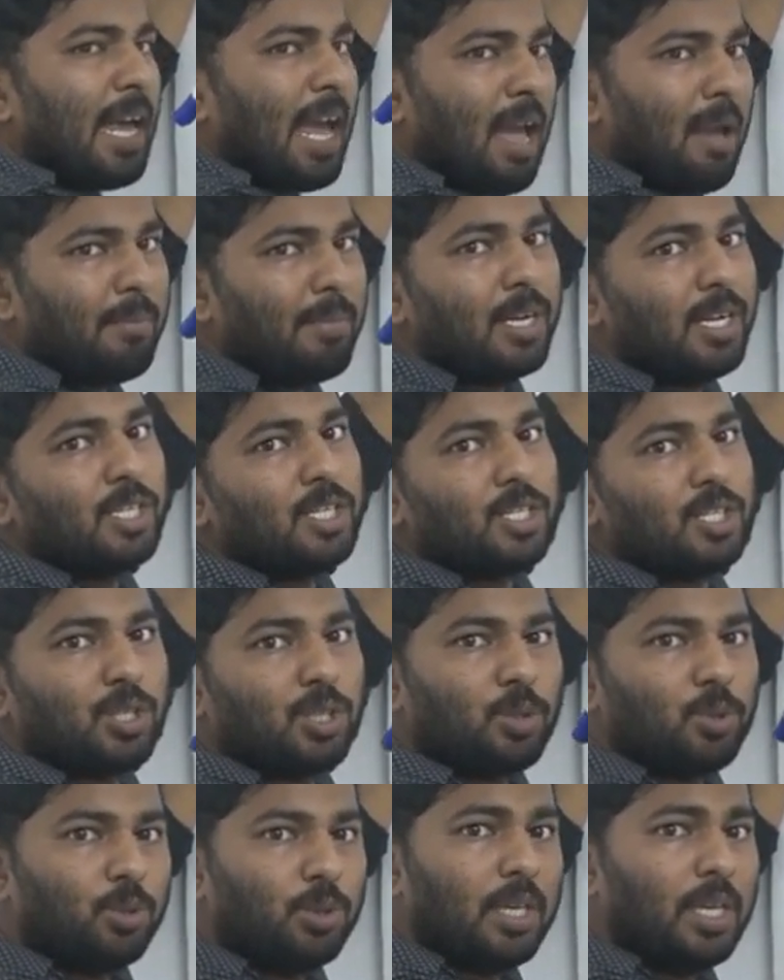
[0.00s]

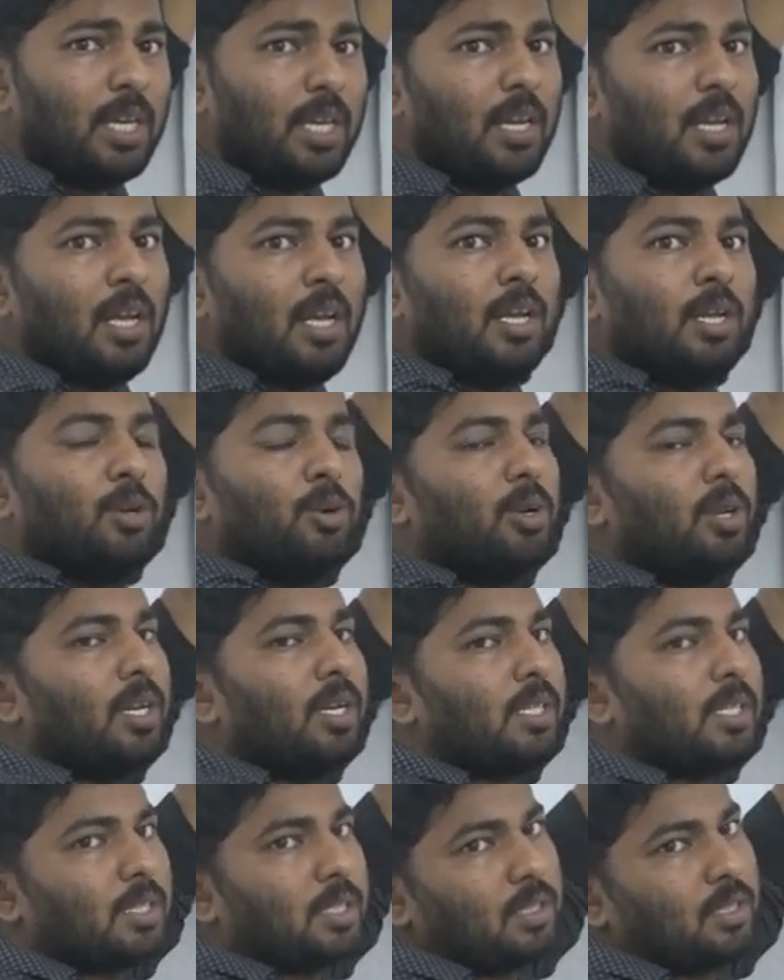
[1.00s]
damage to the
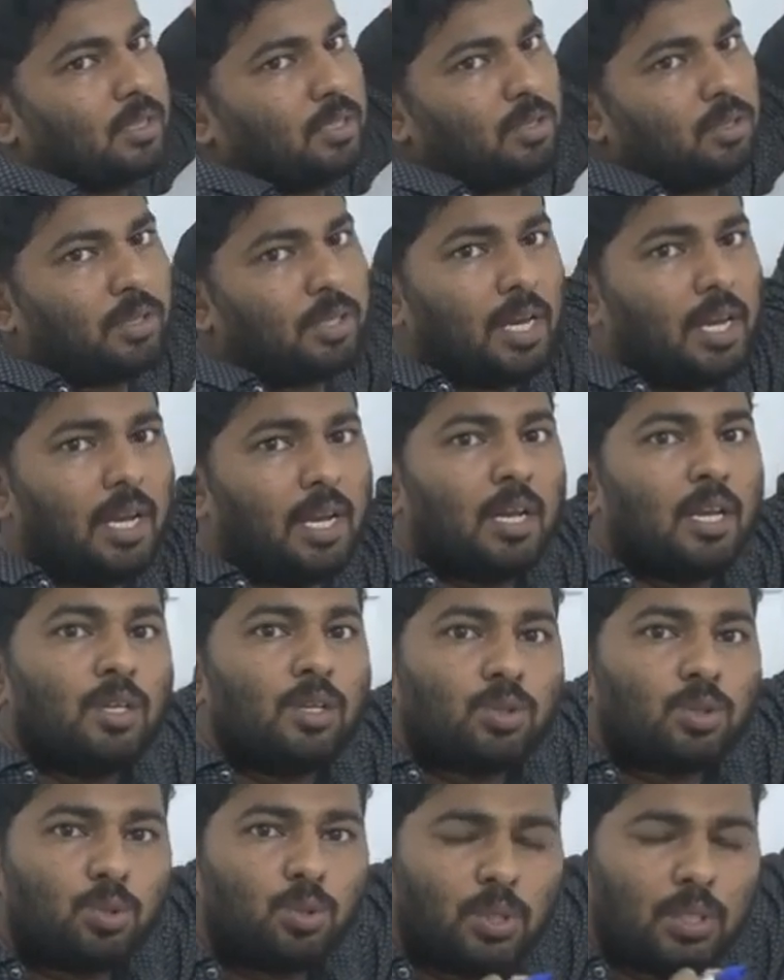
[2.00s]
uterus. Okay,
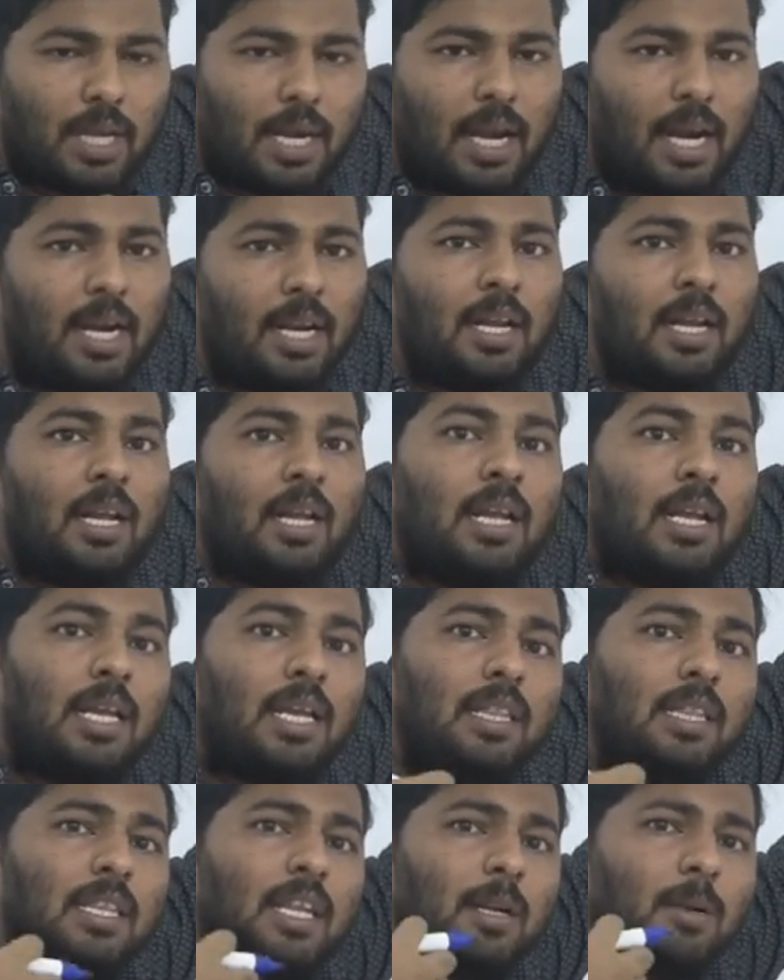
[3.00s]
so that
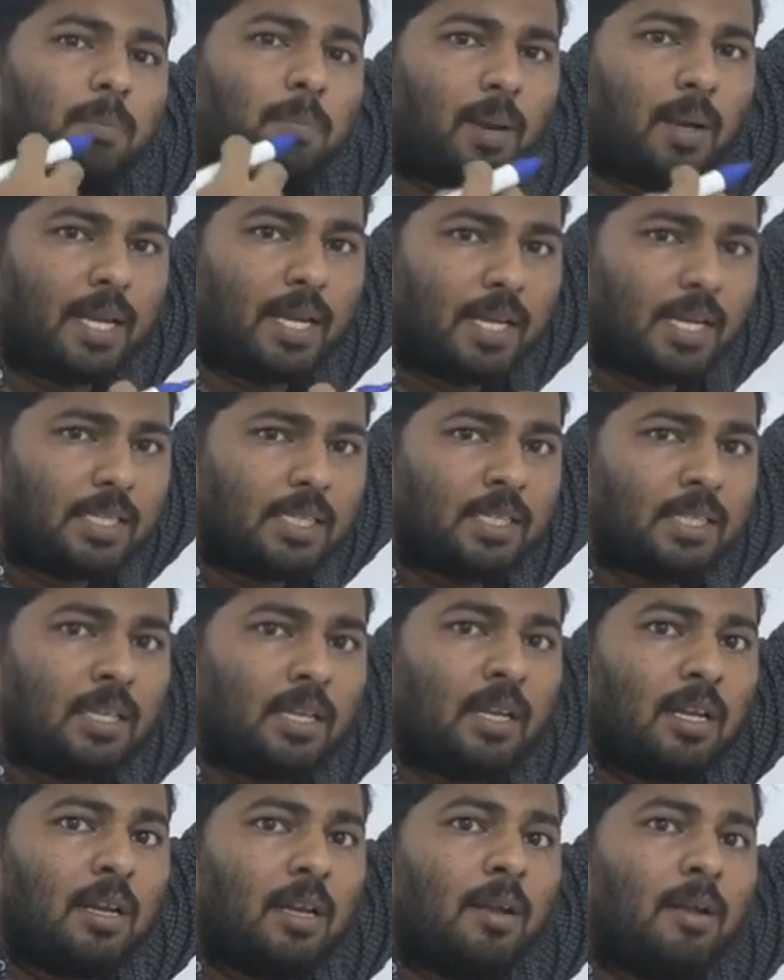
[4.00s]
in that place
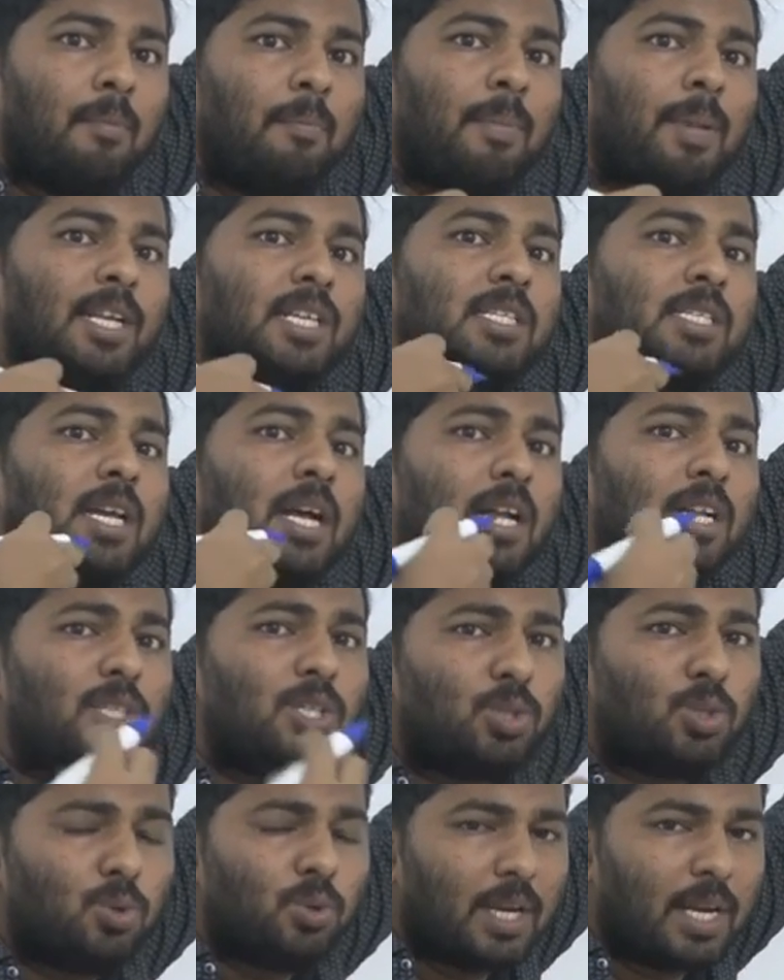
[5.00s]
may
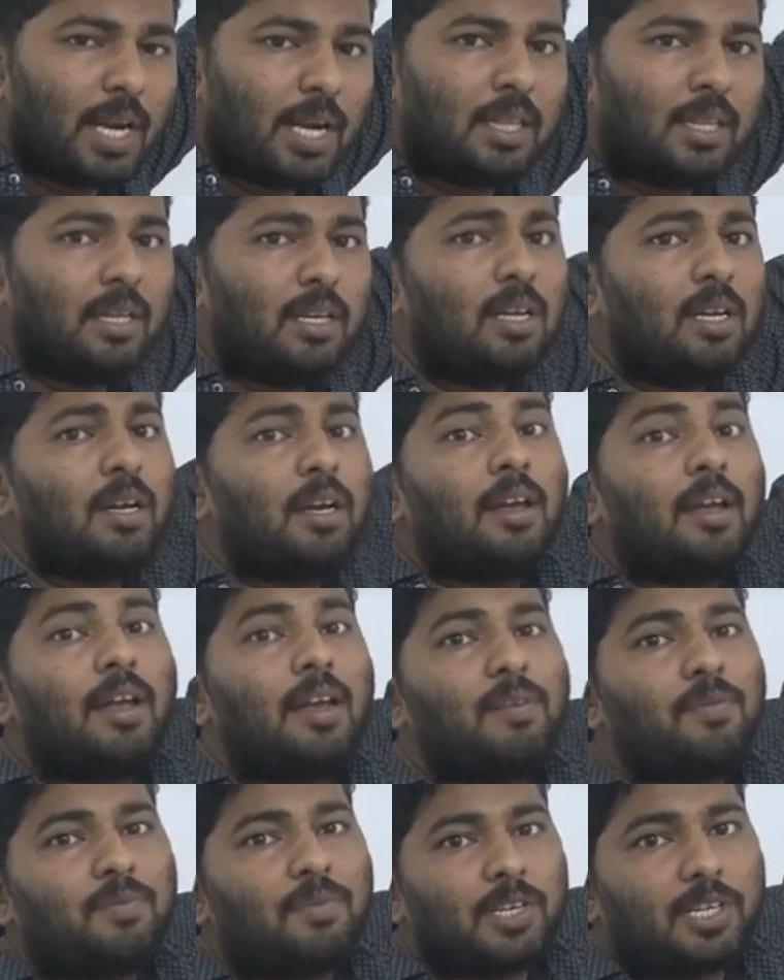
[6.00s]
chance to get the
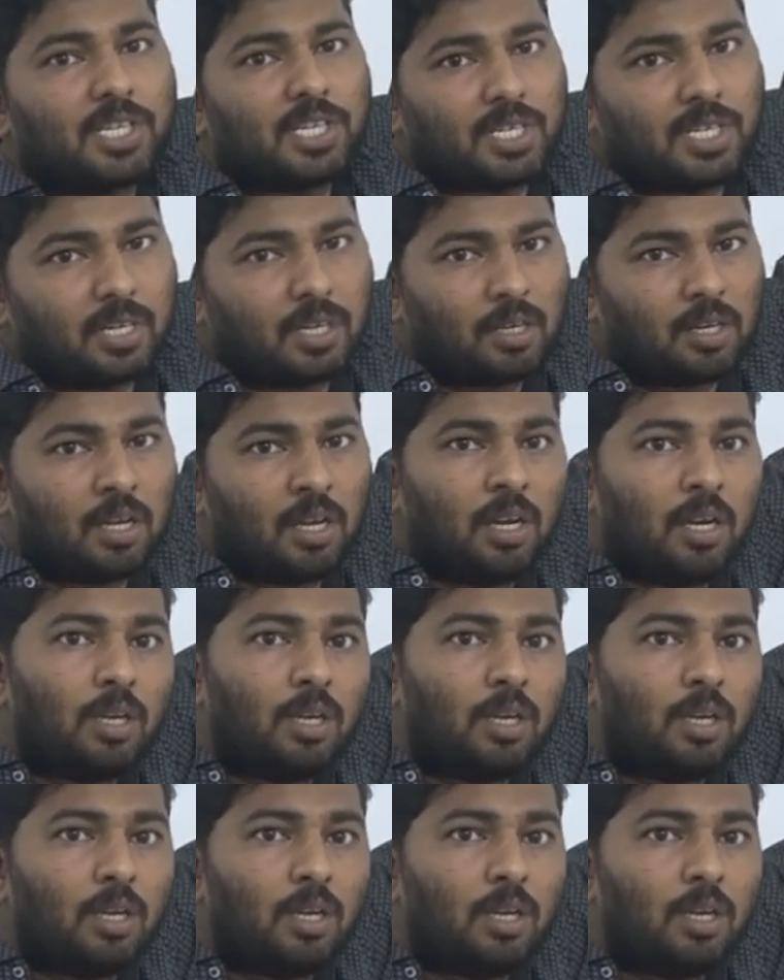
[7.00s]
infection.